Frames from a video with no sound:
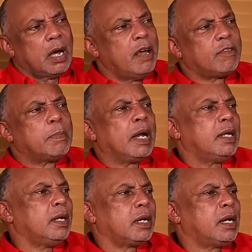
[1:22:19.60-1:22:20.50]

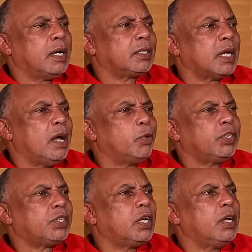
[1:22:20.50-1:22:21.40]
everybody, because I
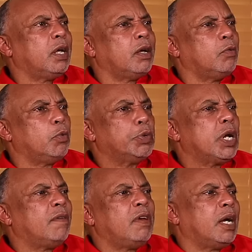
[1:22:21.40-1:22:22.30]
would say we
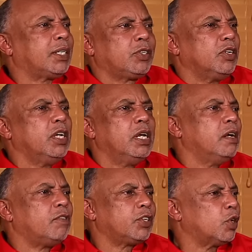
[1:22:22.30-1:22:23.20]
would have lost to
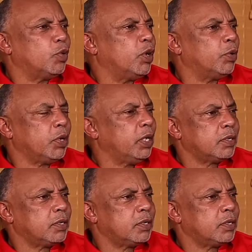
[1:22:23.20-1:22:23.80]
nearly every sound out there.